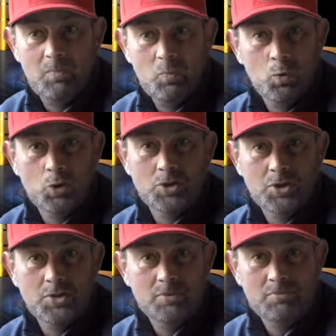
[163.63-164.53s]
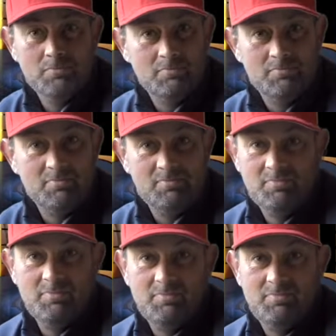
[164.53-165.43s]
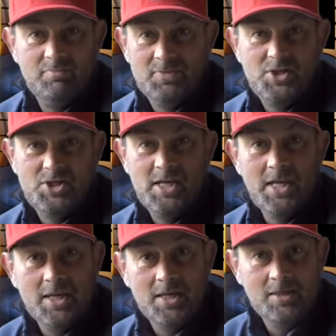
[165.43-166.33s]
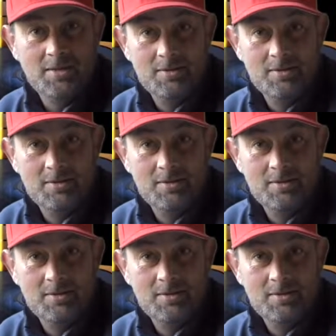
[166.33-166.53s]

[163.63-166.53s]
wooden stick,